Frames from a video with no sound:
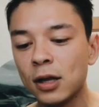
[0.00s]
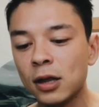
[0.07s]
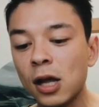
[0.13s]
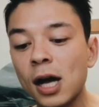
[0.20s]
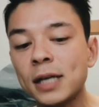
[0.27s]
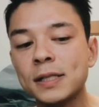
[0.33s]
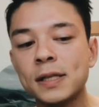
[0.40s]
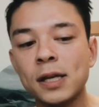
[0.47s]

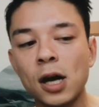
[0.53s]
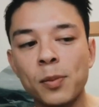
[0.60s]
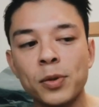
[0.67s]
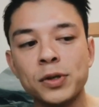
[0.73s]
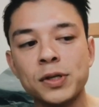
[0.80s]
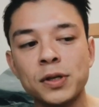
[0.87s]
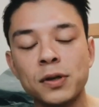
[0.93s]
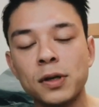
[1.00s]
lost the
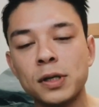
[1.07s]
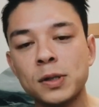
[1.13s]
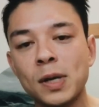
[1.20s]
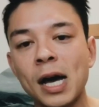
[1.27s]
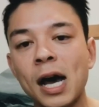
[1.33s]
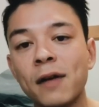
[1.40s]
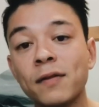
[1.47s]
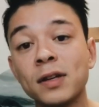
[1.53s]
opportunity to
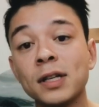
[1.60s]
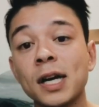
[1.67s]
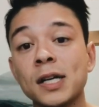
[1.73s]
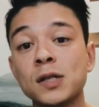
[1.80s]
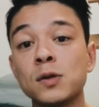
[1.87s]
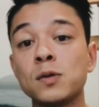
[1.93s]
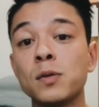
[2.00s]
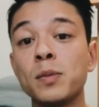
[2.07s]
have
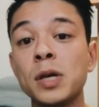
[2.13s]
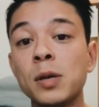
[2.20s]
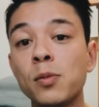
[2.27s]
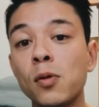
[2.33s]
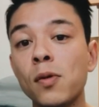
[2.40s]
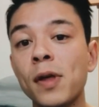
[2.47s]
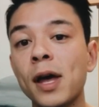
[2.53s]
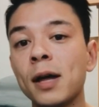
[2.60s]
connections with
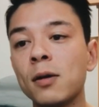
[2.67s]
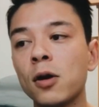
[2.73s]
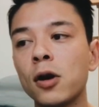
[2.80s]
people that